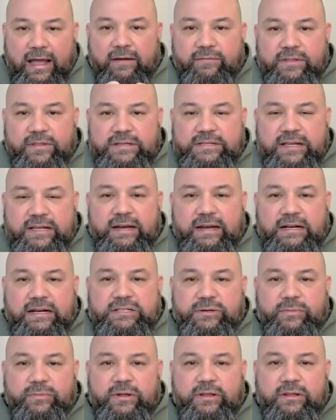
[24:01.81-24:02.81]
I have this
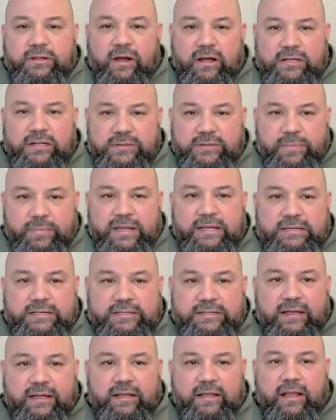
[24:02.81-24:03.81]
connection with God's
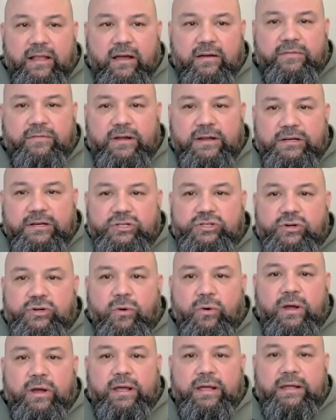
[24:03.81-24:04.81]
peace and love and
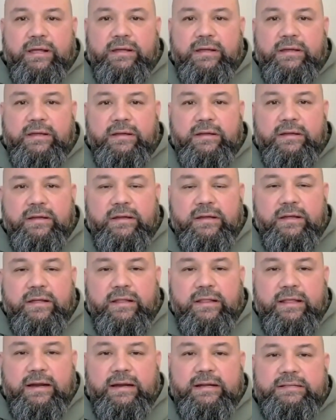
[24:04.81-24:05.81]
joy
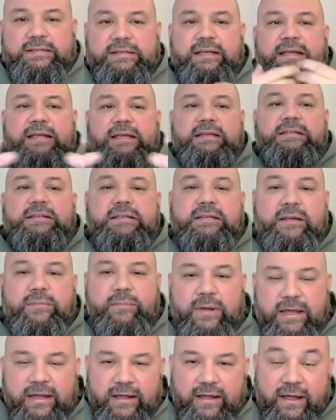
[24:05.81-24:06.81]
that it's easy to
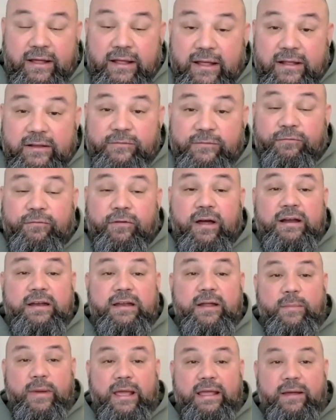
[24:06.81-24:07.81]
make it's fun
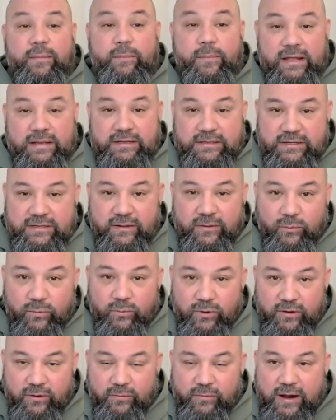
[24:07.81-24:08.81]
to make amends to the
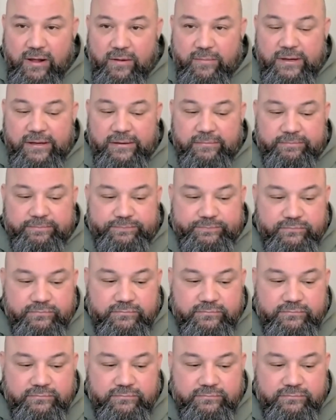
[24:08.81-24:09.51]
world around me.